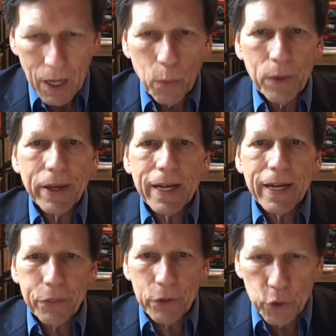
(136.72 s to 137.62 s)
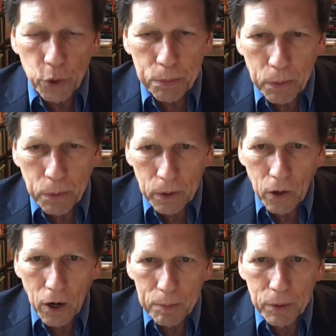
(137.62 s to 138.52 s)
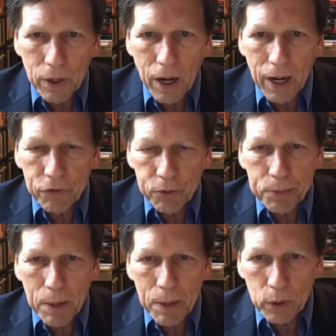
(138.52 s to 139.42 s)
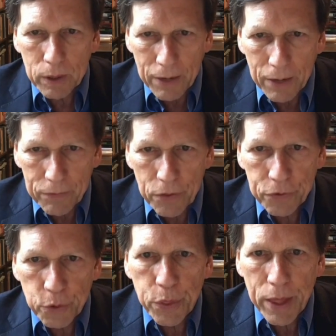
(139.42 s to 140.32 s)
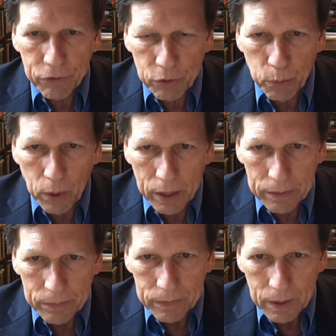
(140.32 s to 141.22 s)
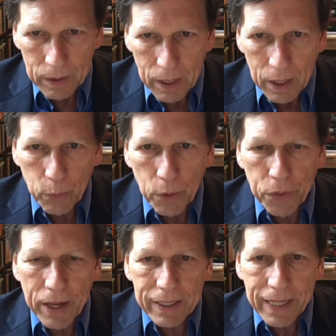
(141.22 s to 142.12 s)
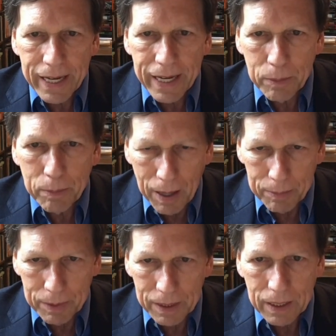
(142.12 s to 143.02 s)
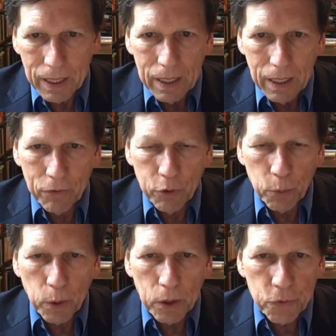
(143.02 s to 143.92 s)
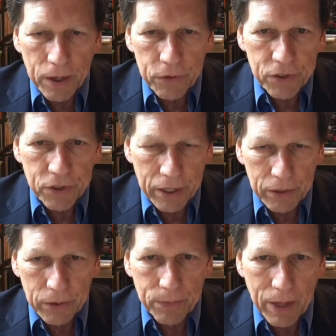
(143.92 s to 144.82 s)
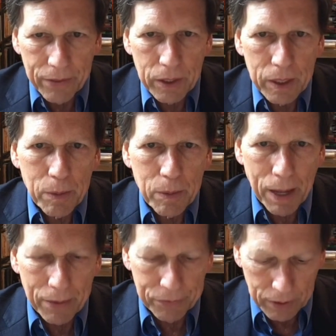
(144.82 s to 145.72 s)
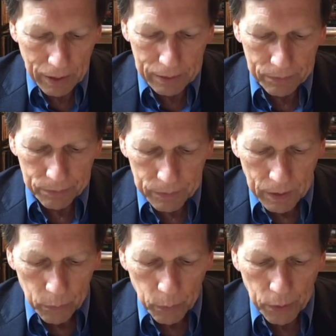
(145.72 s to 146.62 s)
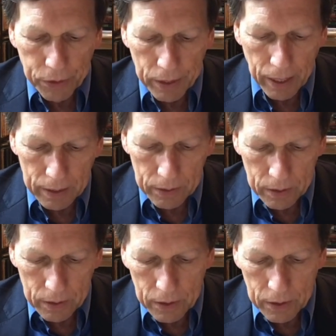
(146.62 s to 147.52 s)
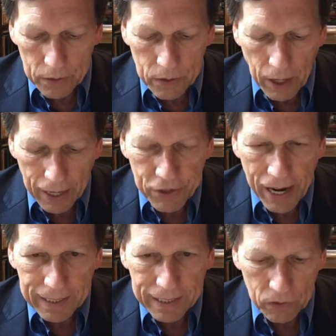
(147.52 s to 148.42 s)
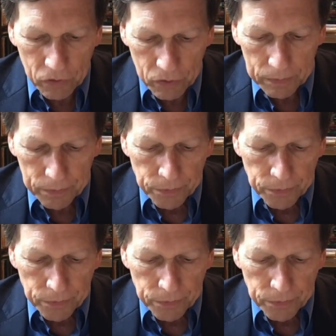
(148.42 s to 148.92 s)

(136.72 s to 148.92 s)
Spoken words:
Well, they got their new Pearl Harbor on September 11th, 2001, with the Al-Qaeda bombing of the World Trade Center and the Pentagon, with the hijackings.